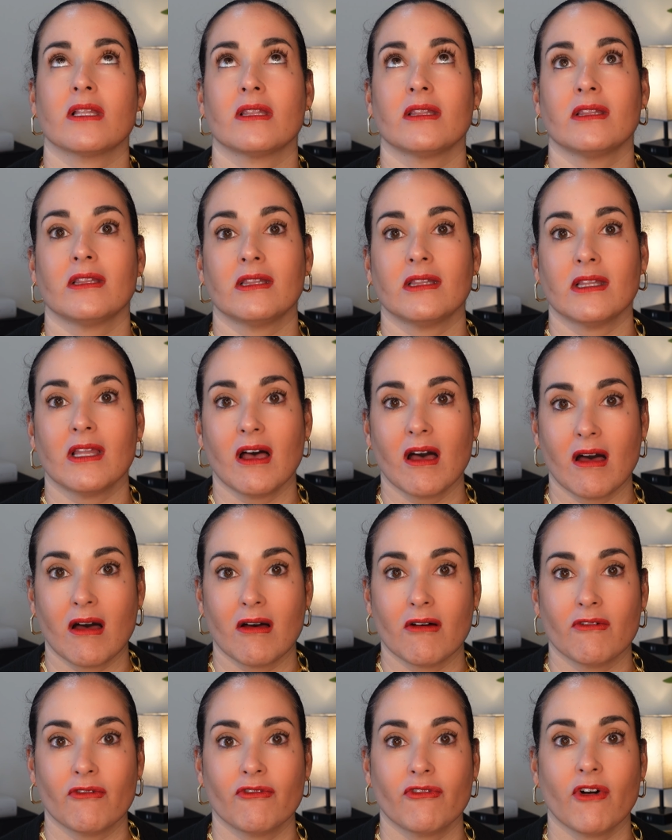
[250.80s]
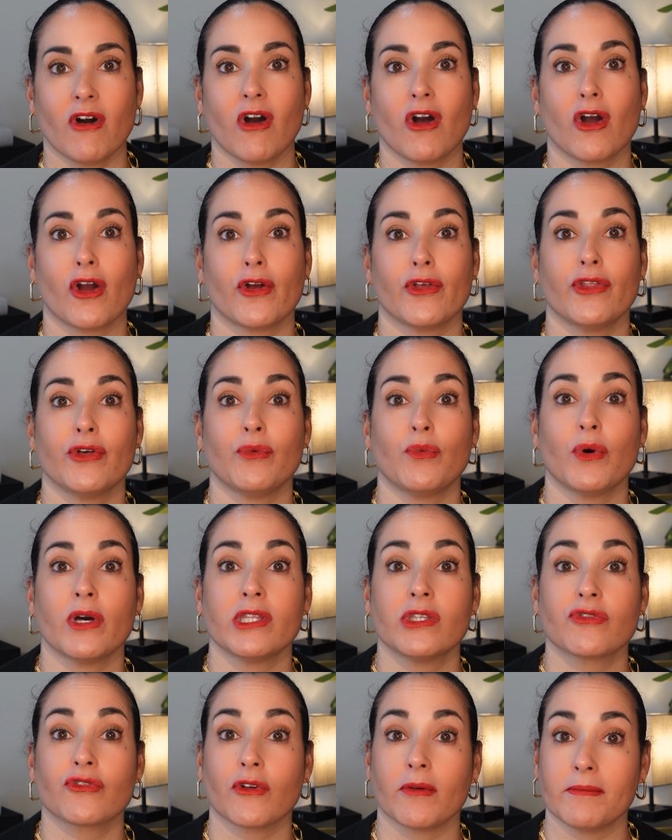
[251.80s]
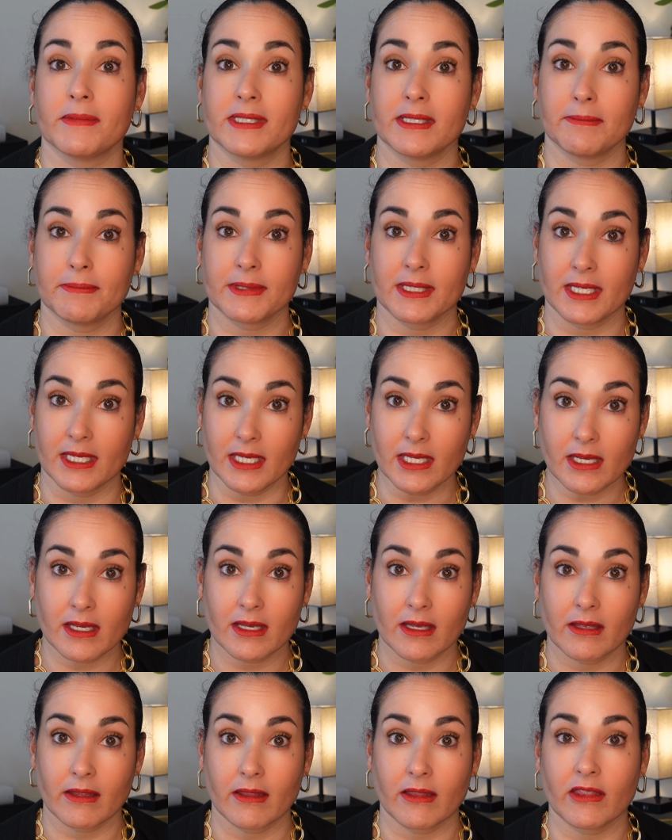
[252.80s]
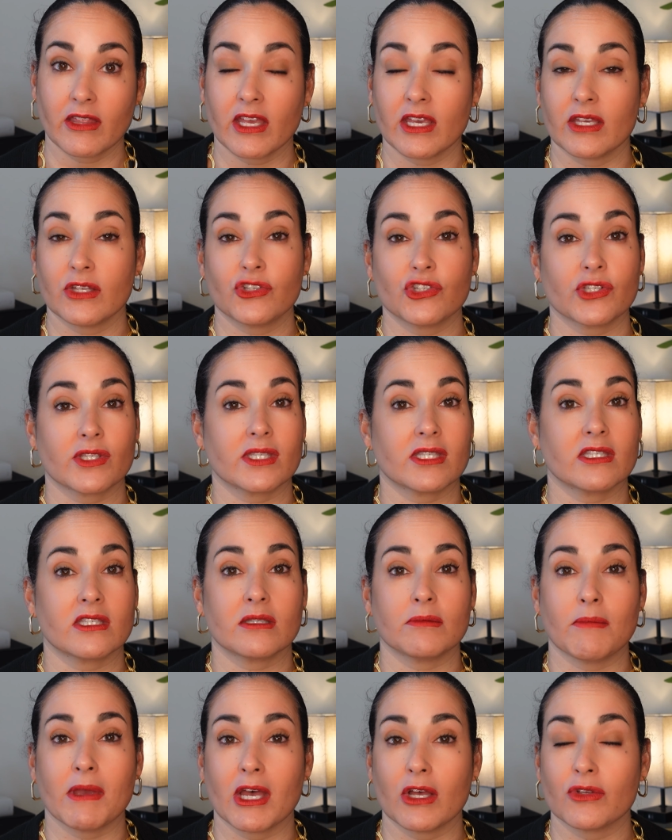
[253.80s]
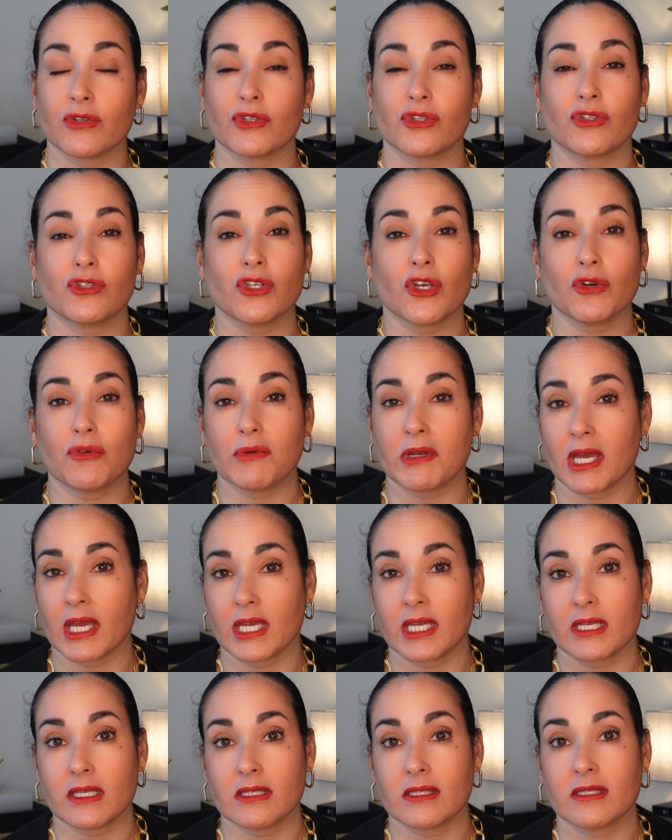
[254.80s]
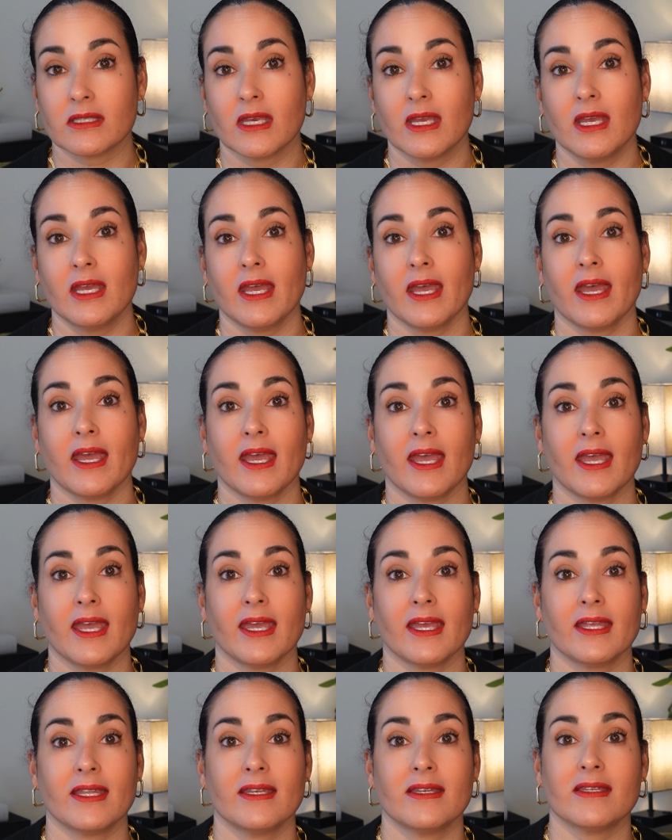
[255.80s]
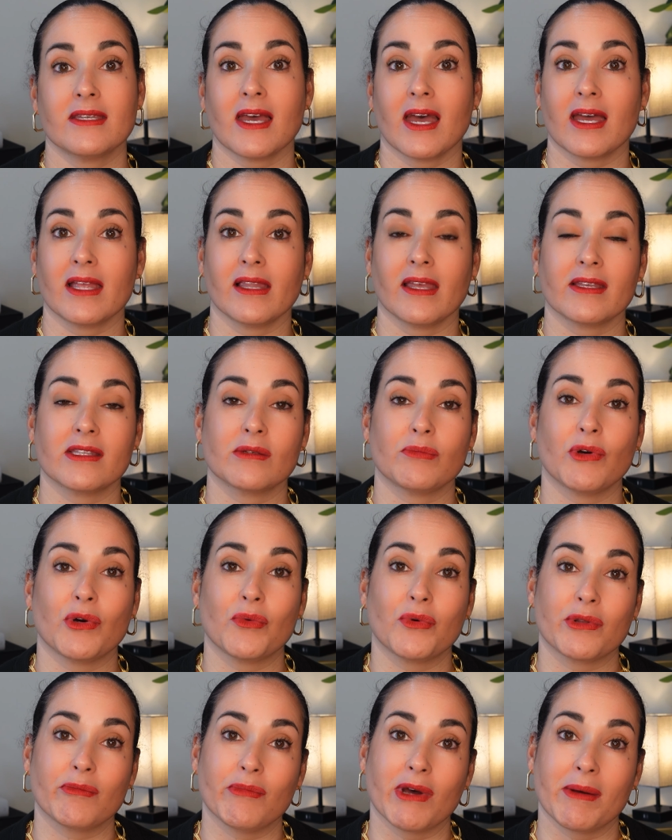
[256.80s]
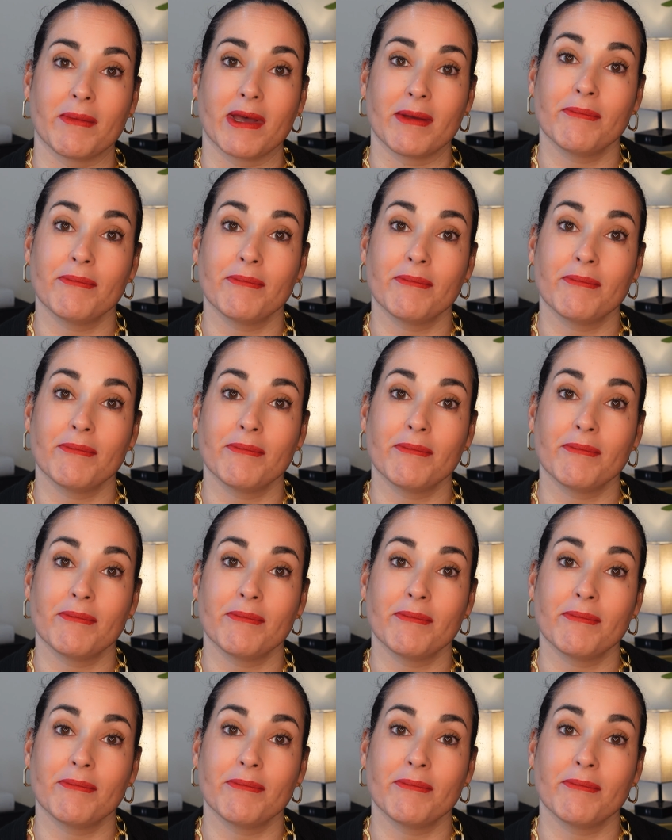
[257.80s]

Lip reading: love are the ones from Diptyque. They just smell so nice, and I like to put one by my